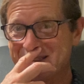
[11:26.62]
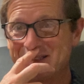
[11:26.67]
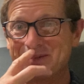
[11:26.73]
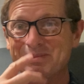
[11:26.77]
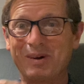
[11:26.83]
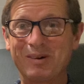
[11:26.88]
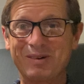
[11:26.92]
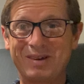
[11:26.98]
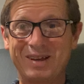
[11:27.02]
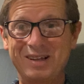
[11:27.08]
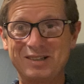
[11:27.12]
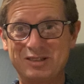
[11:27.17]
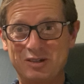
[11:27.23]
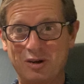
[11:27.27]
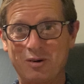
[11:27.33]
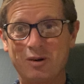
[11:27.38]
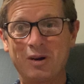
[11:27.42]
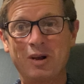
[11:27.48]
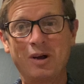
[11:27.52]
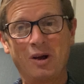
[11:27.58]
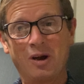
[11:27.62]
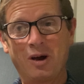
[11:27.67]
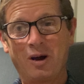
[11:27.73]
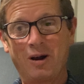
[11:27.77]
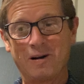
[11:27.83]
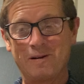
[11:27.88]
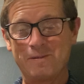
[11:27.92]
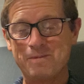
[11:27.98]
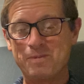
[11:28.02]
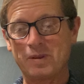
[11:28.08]
small kids are,
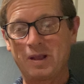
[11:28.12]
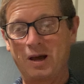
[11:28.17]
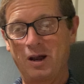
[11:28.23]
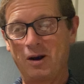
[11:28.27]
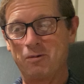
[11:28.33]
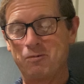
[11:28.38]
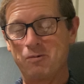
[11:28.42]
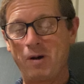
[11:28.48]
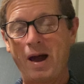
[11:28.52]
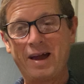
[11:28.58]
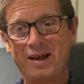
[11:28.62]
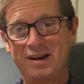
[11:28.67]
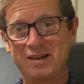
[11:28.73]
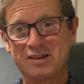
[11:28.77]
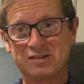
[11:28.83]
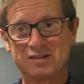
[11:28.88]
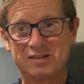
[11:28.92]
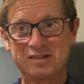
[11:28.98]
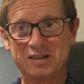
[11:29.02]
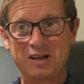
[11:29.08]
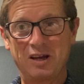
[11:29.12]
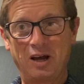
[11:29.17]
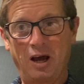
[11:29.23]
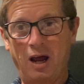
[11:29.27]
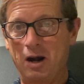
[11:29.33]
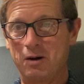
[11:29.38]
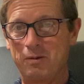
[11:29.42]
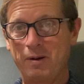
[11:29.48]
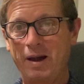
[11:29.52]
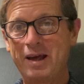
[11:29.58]
are, are riotous,
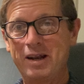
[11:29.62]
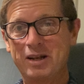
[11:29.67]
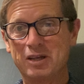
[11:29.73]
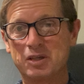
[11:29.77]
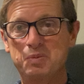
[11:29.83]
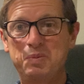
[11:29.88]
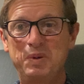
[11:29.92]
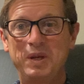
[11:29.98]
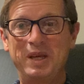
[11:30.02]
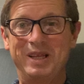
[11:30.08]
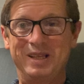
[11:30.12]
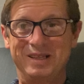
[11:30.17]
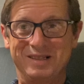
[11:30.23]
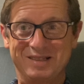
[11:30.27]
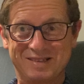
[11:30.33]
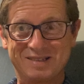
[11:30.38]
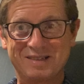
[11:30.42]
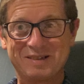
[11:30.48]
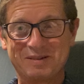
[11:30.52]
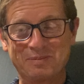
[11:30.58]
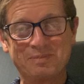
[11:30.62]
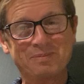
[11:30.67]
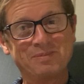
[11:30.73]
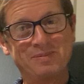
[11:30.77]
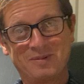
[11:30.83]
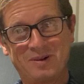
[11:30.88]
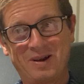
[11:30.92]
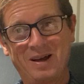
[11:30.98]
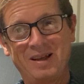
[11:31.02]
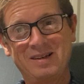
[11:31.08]
are riotous beings,
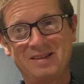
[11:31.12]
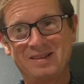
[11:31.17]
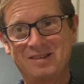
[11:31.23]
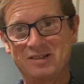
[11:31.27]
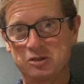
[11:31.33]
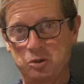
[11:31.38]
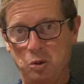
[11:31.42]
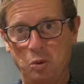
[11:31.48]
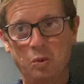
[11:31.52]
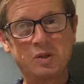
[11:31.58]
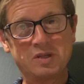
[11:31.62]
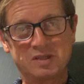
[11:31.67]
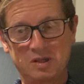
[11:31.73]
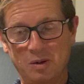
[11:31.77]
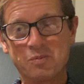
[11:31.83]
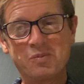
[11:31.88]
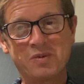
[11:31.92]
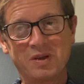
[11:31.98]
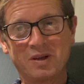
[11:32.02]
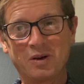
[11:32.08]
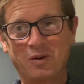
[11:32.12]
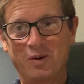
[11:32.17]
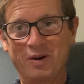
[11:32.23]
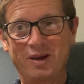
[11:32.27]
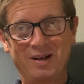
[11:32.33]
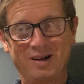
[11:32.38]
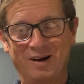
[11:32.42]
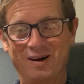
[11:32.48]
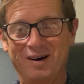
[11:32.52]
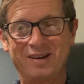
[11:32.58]
right? There's always something
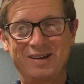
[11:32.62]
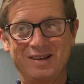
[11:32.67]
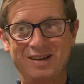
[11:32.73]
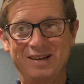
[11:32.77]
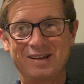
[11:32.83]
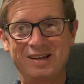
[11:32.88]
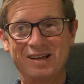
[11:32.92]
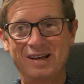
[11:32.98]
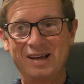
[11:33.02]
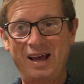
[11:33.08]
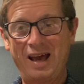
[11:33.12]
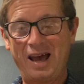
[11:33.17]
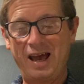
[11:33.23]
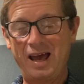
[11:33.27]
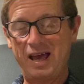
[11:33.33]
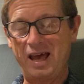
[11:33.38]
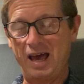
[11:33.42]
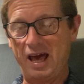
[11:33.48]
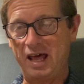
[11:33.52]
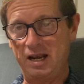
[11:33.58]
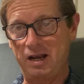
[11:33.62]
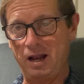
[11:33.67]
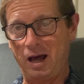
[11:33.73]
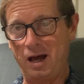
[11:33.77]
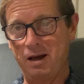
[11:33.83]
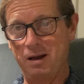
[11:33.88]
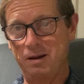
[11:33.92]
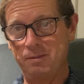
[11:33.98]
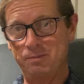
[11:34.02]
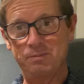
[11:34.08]
going on. And, and
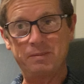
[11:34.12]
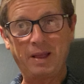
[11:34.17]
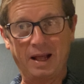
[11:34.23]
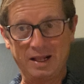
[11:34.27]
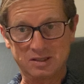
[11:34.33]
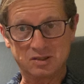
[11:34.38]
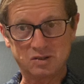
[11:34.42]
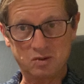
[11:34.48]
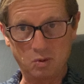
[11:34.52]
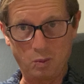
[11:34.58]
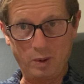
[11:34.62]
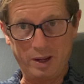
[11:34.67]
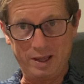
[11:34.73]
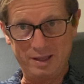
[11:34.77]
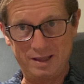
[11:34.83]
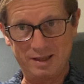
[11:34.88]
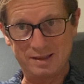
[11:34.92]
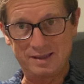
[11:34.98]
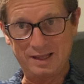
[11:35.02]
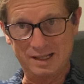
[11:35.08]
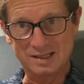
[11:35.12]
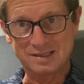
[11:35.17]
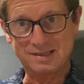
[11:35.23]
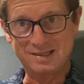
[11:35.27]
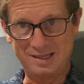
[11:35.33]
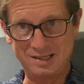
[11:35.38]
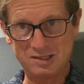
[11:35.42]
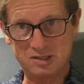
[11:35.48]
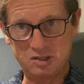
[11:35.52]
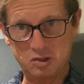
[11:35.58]
that's the way that that
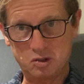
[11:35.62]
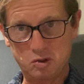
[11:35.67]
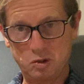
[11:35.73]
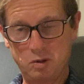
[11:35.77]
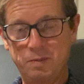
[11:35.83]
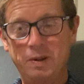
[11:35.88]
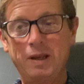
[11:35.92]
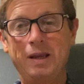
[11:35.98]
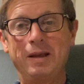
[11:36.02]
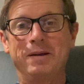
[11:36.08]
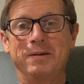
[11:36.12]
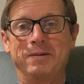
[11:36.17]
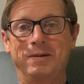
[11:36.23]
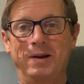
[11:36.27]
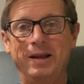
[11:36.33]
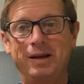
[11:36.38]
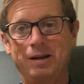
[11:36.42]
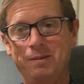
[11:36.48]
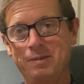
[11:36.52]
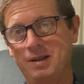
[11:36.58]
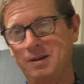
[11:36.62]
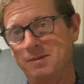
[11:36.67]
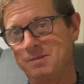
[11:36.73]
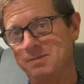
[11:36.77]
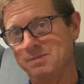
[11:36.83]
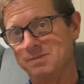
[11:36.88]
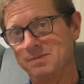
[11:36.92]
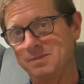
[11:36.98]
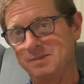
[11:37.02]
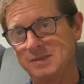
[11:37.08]
season should be, right? I mean,
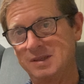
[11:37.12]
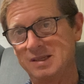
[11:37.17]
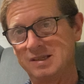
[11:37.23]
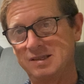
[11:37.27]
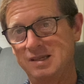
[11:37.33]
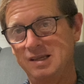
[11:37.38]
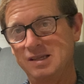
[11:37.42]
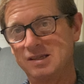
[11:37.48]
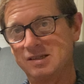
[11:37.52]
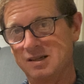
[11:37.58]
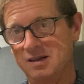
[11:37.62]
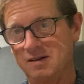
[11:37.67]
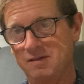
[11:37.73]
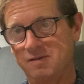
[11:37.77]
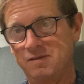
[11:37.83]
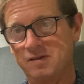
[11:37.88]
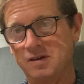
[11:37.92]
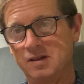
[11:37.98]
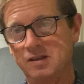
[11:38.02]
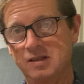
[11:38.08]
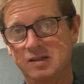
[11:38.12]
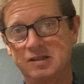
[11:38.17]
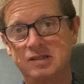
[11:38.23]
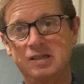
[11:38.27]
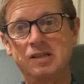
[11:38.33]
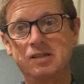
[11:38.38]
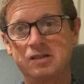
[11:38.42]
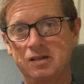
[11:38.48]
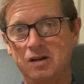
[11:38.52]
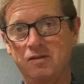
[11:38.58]
the season of the
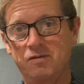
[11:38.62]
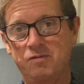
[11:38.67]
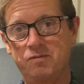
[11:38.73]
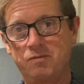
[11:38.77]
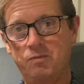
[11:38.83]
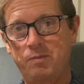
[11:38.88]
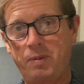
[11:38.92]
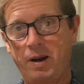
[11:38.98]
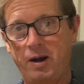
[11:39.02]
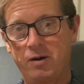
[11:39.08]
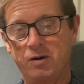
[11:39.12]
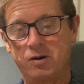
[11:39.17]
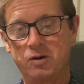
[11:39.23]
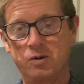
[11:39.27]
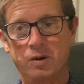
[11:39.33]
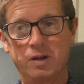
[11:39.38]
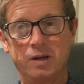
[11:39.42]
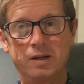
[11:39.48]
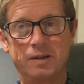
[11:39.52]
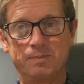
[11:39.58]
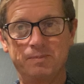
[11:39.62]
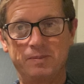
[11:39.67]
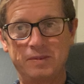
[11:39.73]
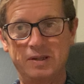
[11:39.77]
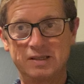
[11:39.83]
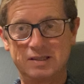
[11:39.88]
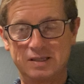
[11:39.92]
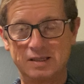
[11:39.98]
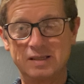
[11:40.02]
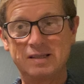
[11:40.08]
season of parenthood
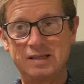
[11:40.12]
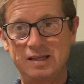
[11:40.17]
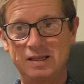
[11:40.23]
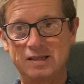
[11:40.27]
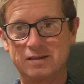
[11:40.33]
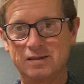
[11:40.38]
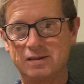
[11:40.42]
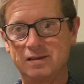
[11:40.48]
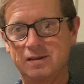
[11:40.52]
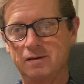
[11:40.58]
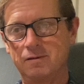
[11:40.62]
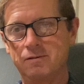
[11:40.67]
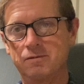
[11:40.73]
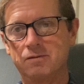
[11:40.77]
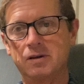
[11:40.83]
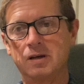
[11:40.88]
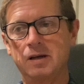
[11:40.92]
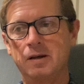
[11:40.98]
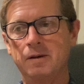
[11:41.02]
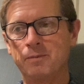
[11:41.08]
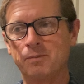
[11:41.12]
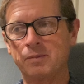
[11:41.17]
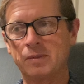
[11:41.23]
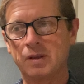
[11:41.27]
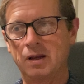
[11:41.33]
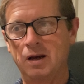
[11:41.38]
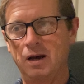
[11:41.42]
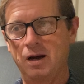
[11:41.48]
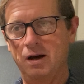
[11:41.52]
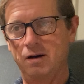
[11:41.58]
is a season
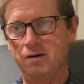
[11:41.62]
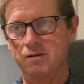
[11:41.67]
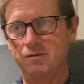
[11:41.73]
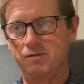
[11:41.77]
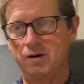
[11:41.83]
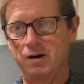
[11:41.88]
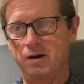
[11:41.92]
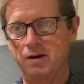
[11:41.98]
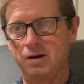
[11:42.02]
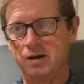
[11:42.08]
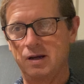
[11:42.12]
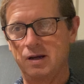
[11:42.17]
of of uh,